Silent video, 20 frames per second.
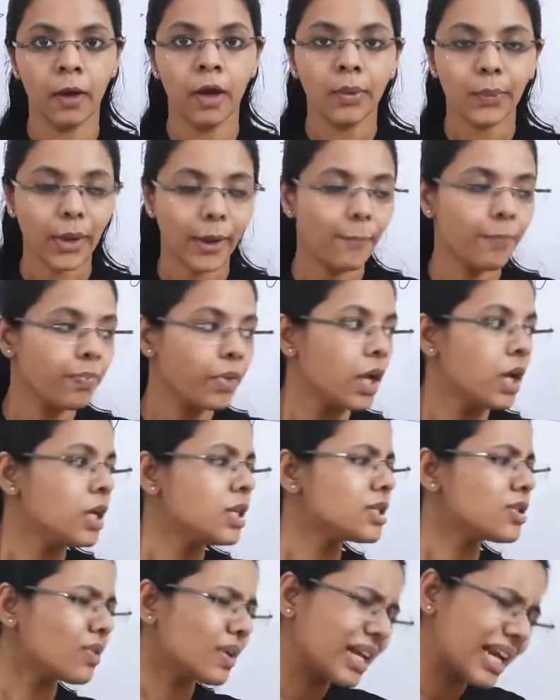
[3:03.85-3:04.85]
Okay,
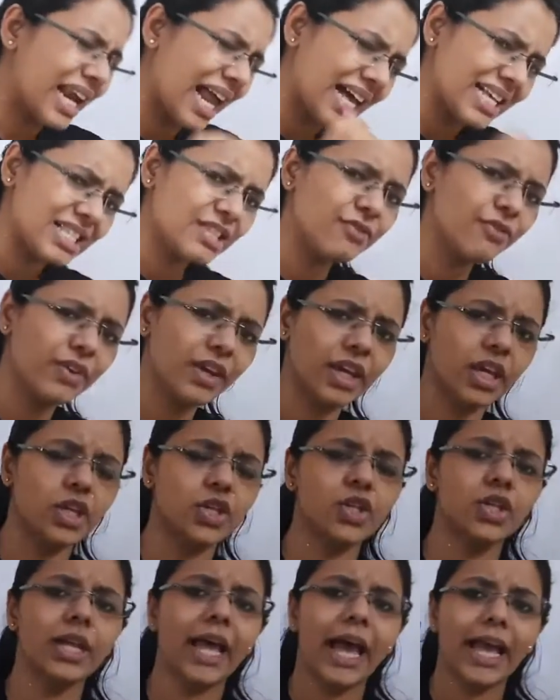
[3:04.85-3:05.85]
so
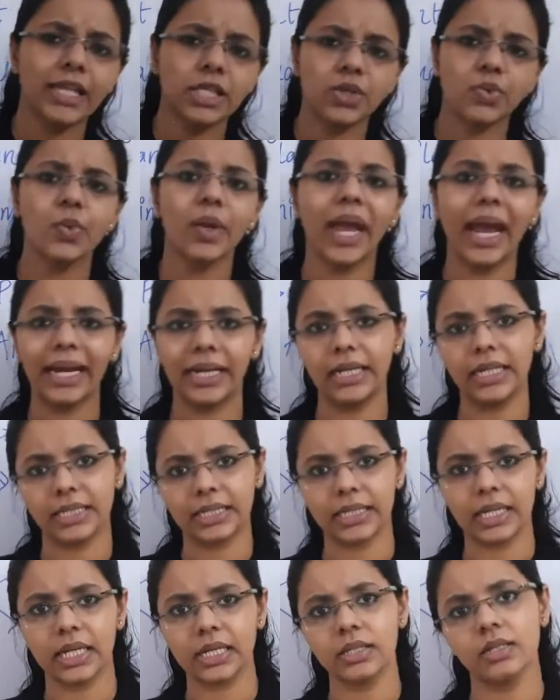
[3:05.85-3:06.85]
classification, as we had
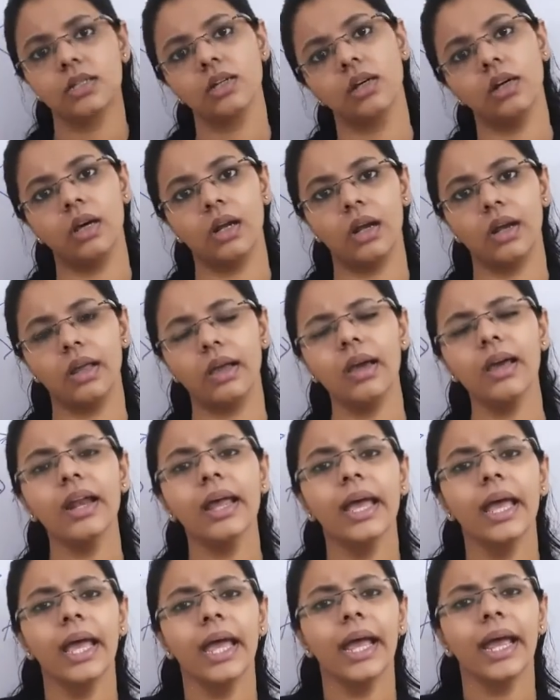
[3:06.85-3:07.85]
discussed
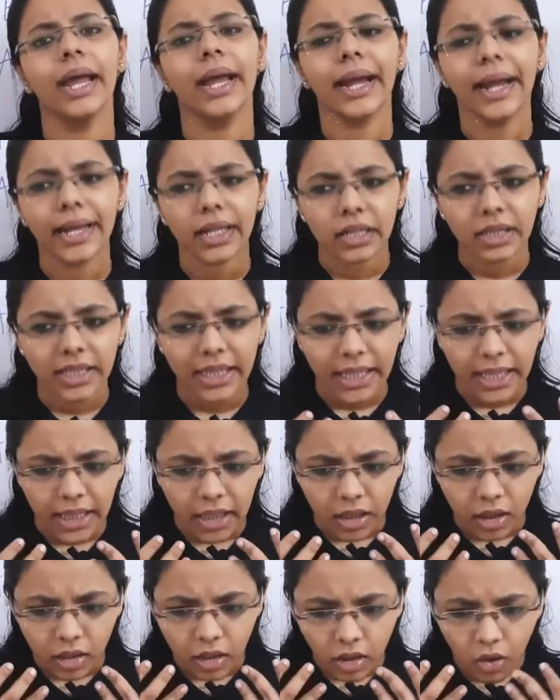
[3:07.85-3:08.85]
earlier,
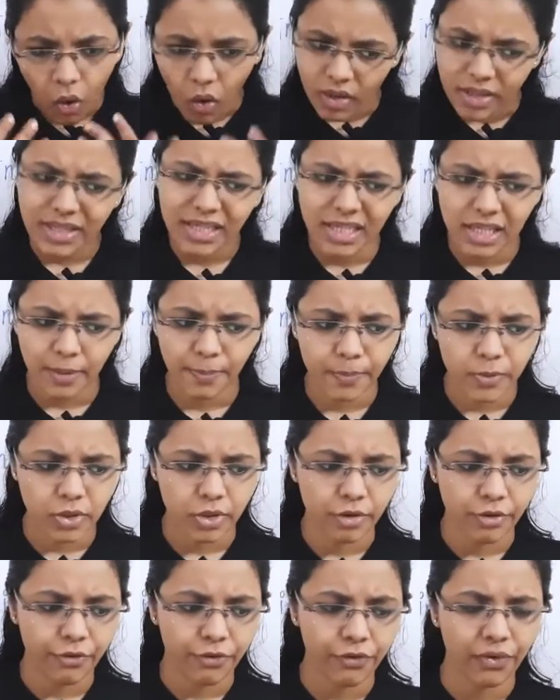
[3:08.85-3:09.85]
the concept
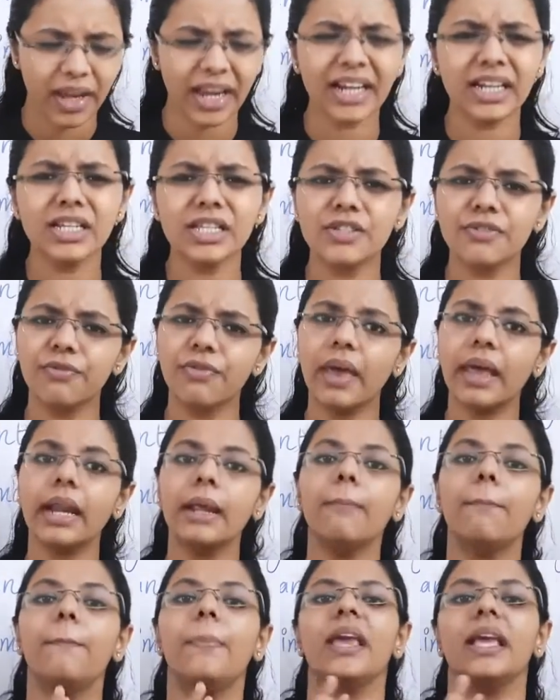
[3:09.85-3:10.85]
of it is very
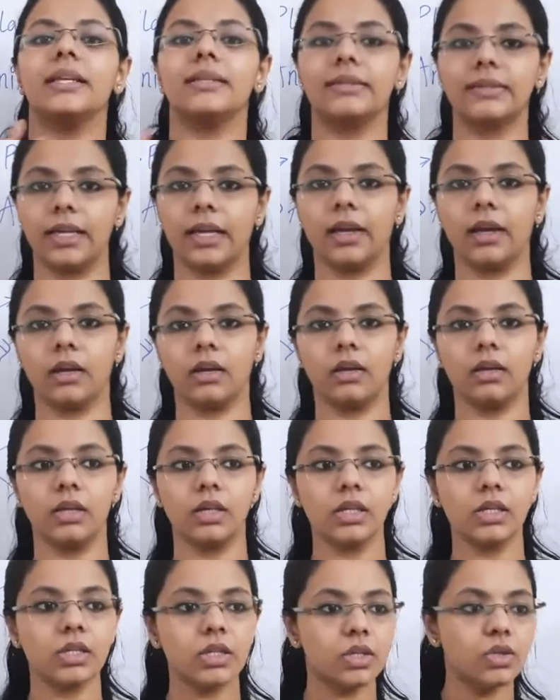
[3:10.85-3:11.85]
basic,
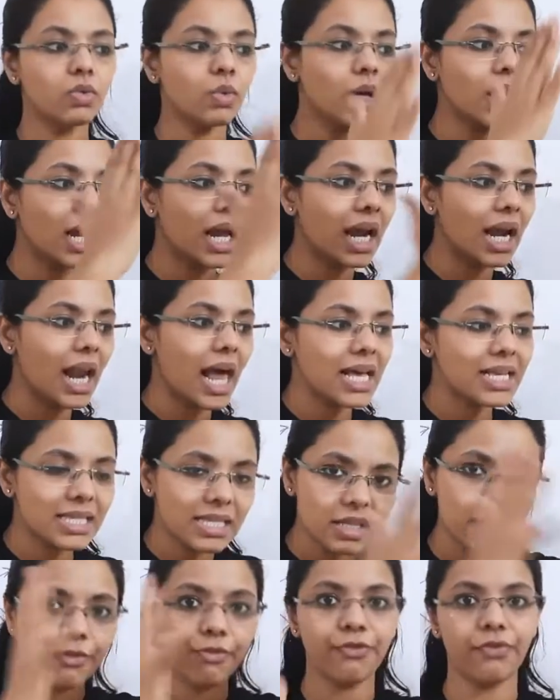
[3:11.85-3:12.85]
is to
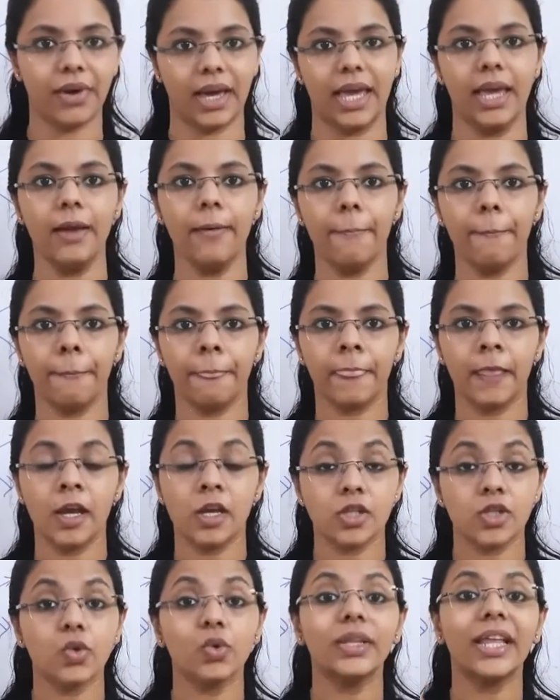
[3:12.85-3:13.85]
classify
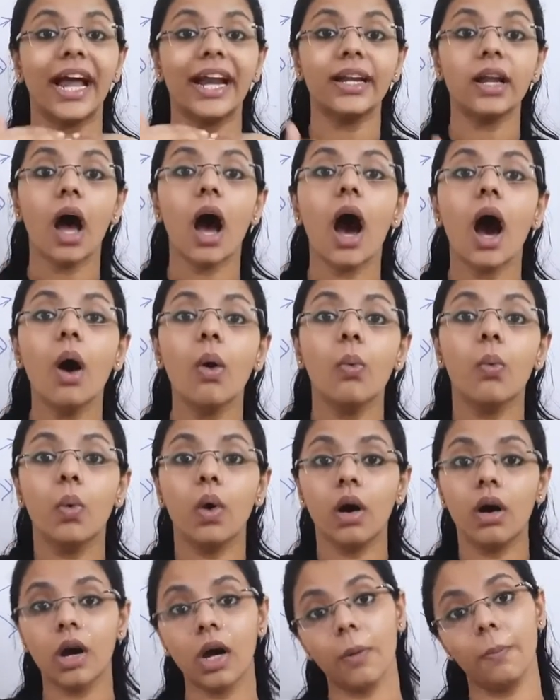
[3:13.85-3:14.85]
so that our
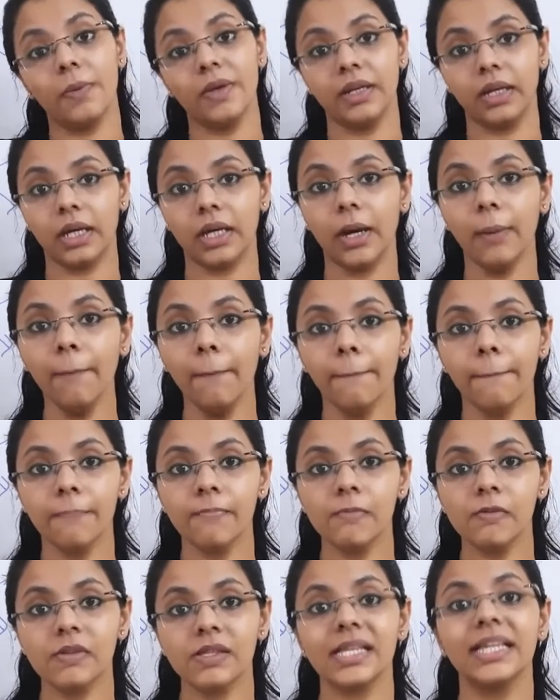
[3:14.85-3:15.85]
work
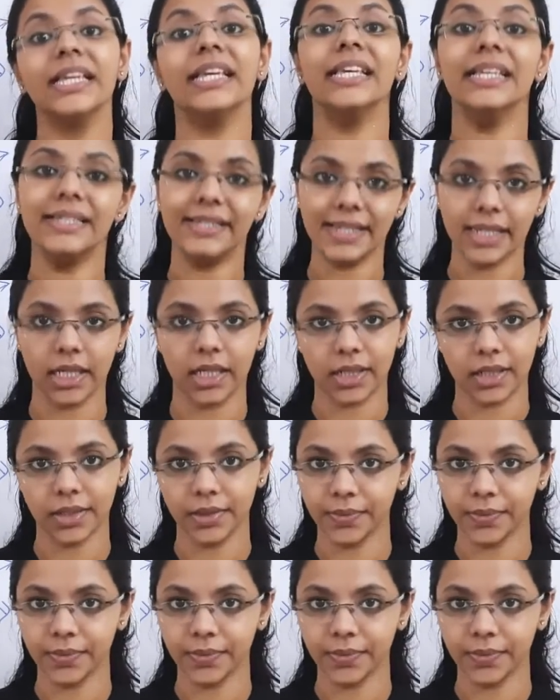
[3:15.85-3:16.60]
becomes easier.